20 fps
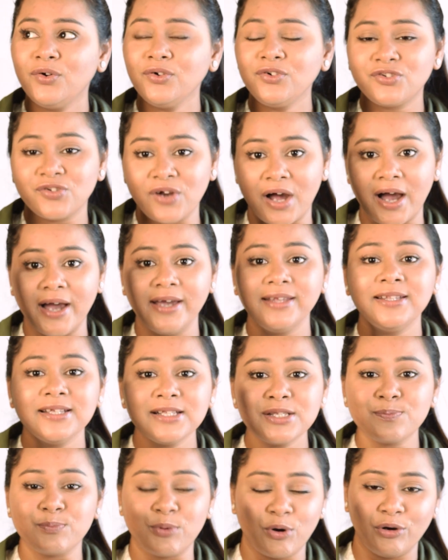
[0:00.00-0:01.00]
try
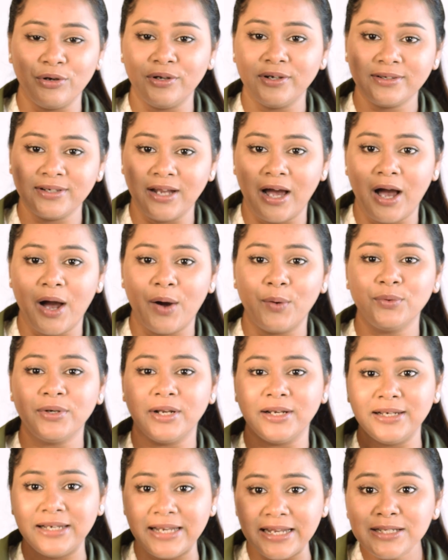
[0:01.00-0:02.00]
this product out
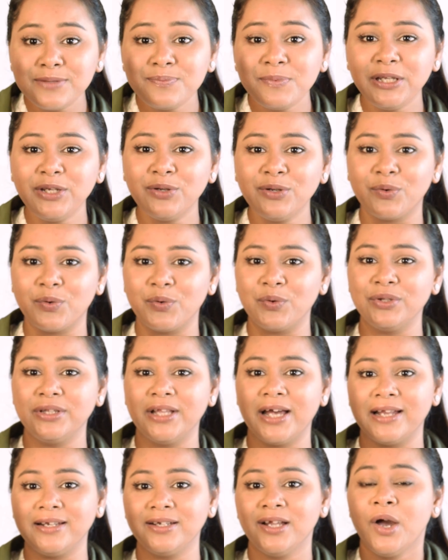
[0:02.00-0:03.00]
and let me know
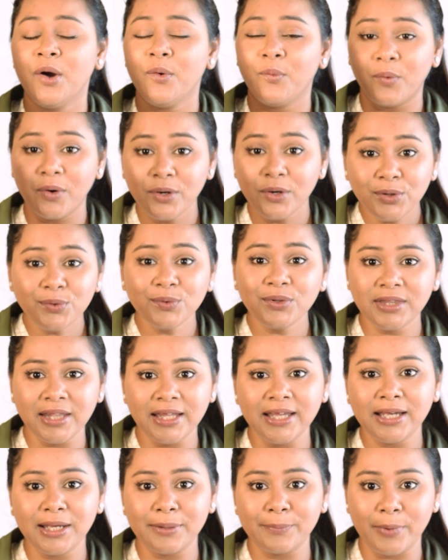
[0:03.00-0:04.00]
that what do you
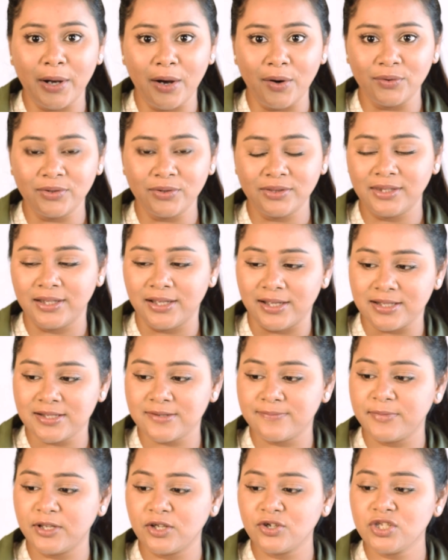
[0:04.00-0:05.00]
think about this,
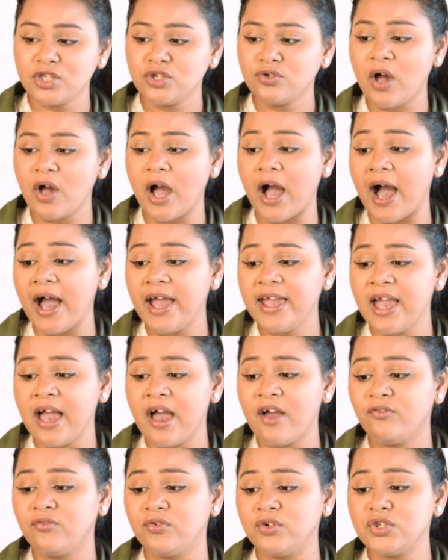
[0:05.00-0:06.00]
because I
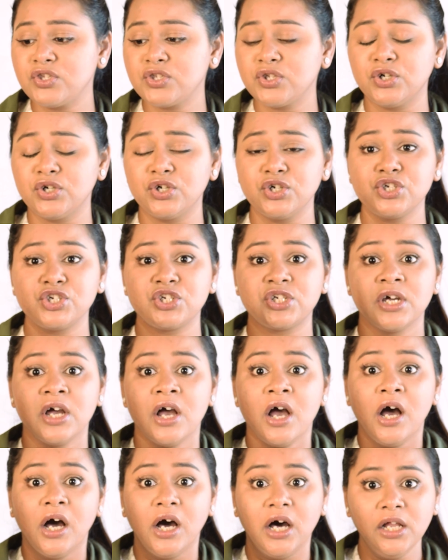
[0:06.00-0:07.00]
have researched
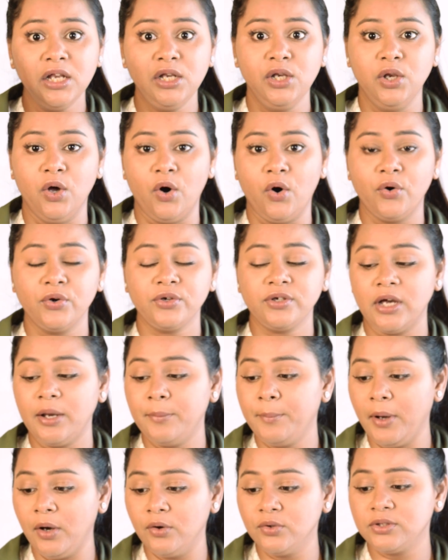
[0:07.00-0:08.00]
a lot
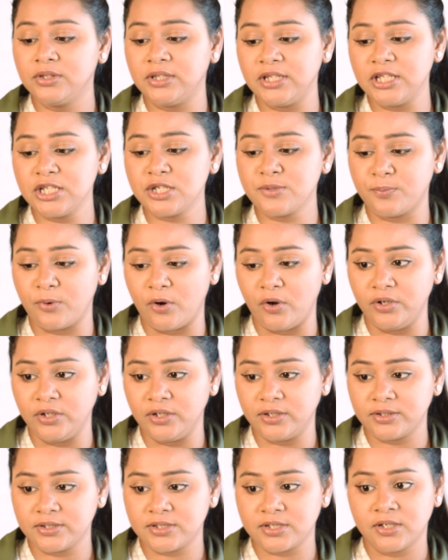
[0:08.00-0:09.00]
about this
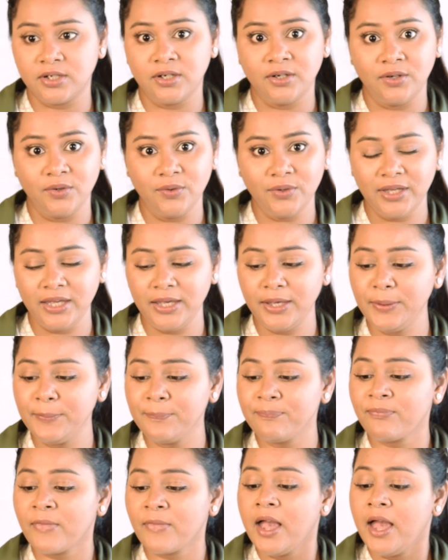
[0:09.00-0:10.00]
product. Okay,
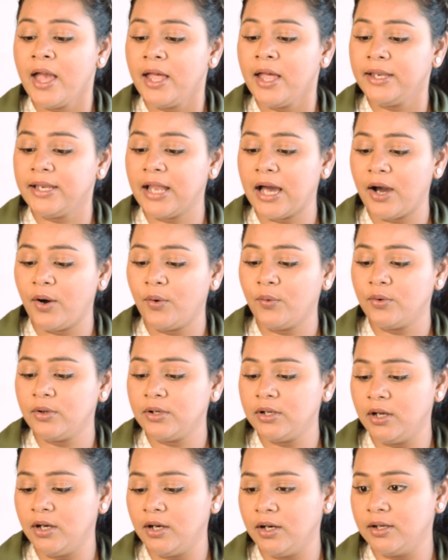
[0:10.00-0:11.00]
now
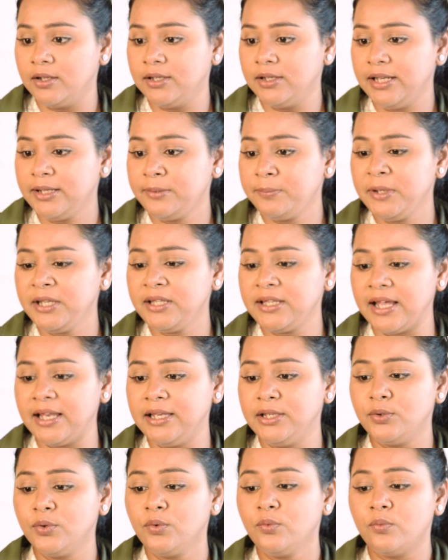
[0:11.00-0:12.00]
let me
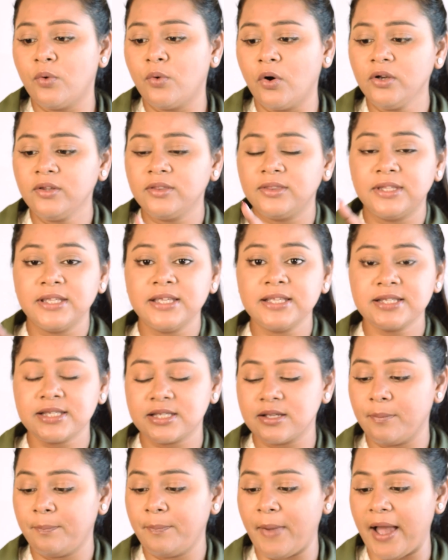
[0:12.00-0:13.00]
tell you what
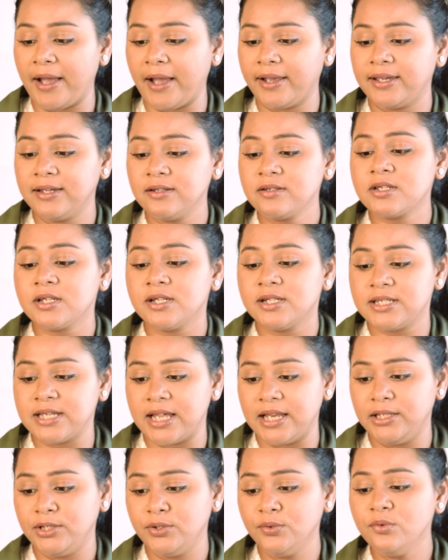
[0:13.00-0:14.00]
this packet
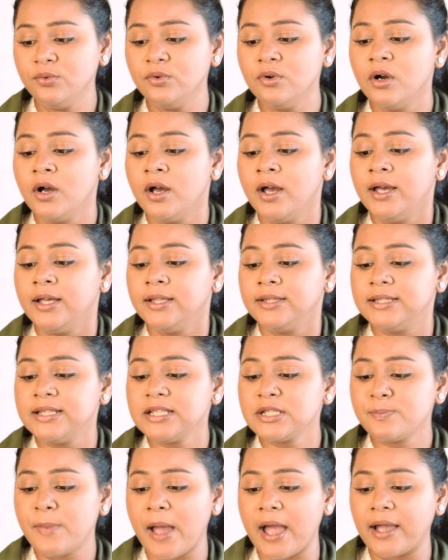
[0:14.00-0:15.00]
tell you.
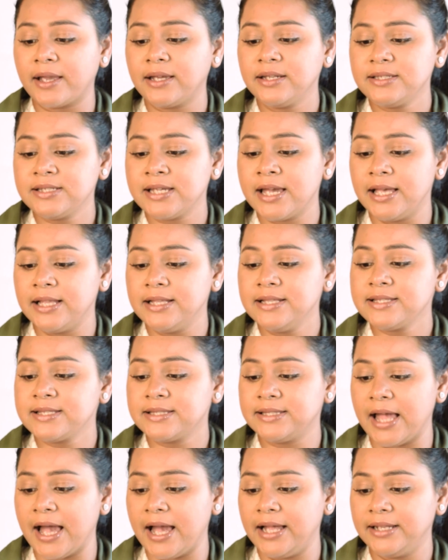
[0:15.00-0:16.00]
This packet
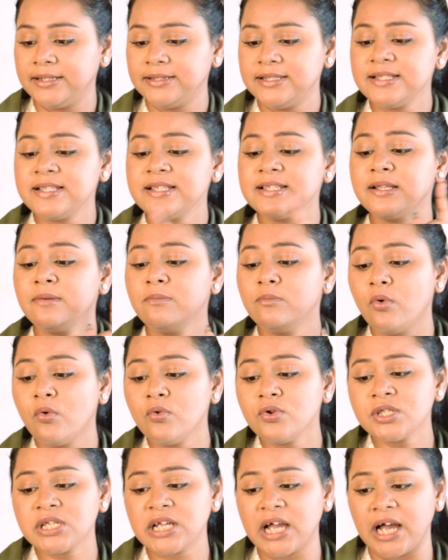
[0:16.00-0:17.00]
tells that this is the
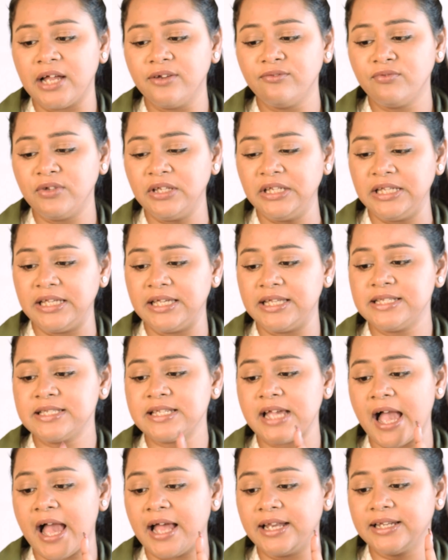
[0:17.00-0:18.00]
most convenient
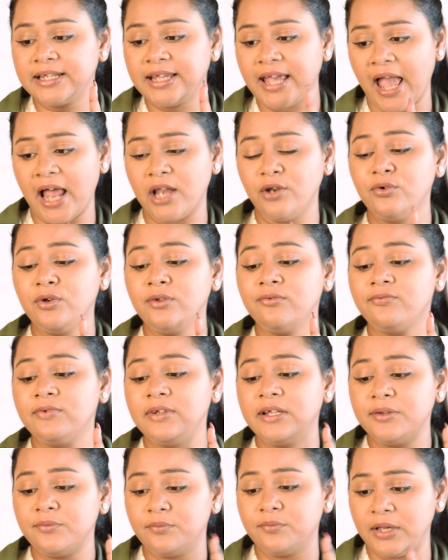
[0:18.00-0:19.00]
and
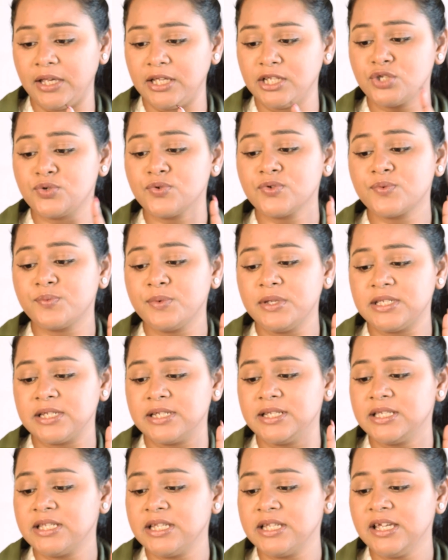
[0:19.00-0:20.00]
calorie-free way to
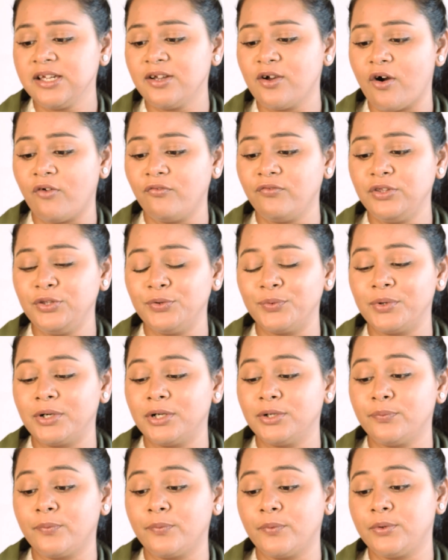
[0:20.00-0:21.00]
sweeten tea, coffee,
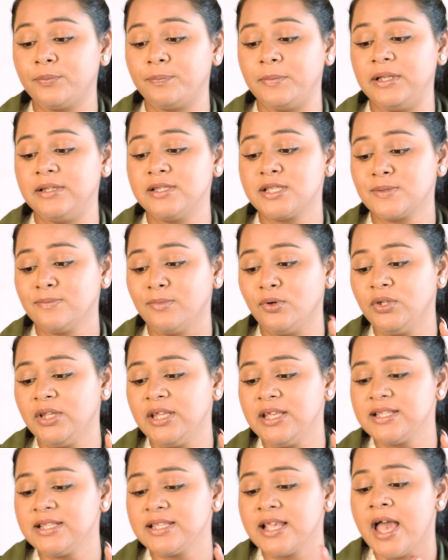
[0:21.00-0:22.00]
yogurt, oatmeal
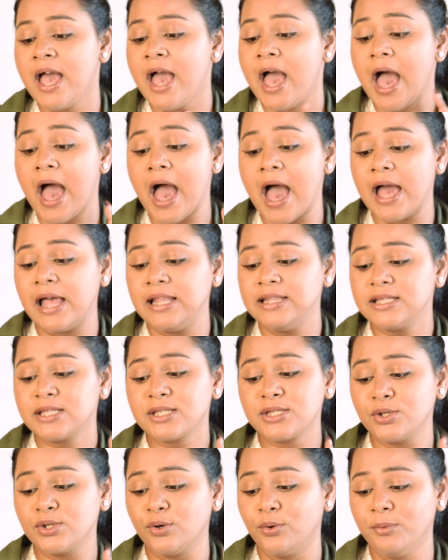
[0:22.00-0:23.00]
smoothies and
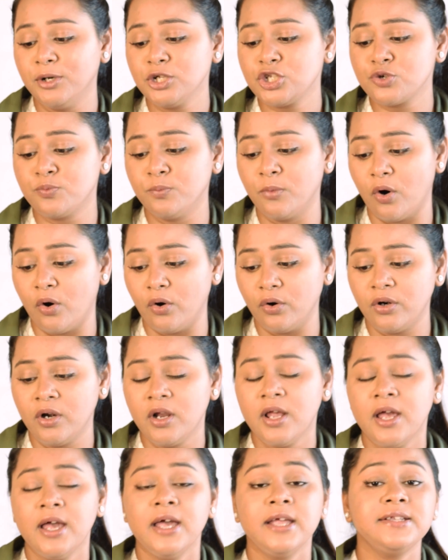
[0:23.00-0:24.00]
so much more.
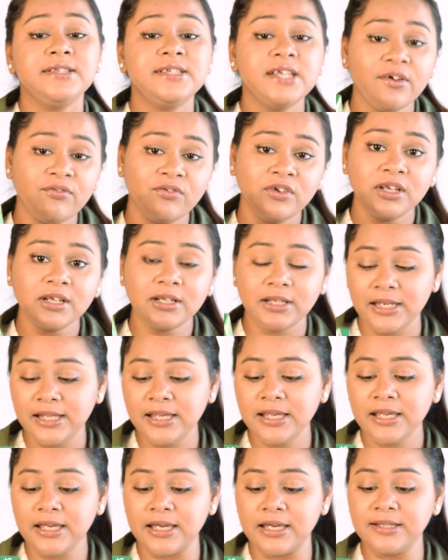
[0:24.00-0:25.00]

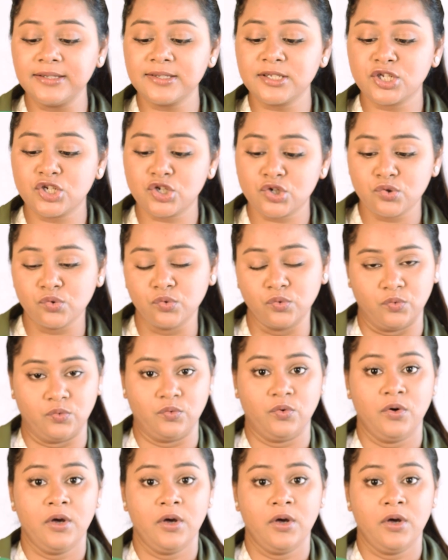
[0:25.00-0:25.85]
Definitely it's true.